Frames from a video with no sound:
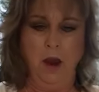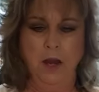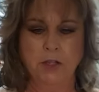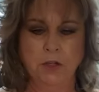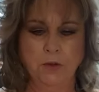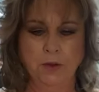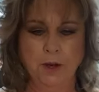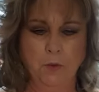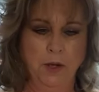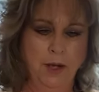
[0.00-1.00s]
do
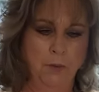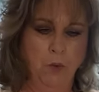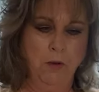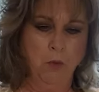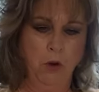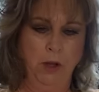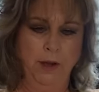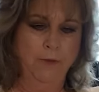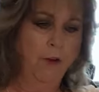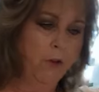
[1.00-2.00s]
think we need one more
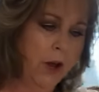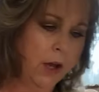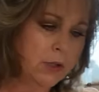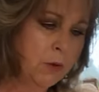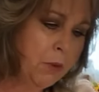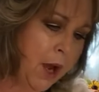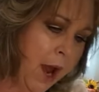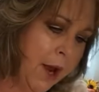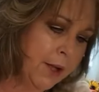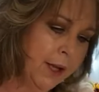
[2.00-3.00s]
leaf over here, so I'm going to
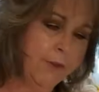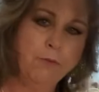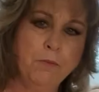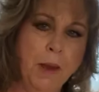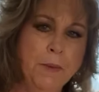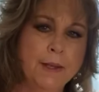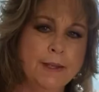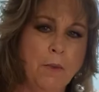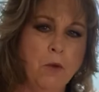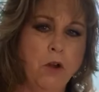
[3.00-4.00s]
add a leaf. Maybe
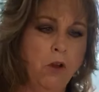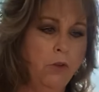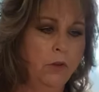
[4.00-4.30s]
someone will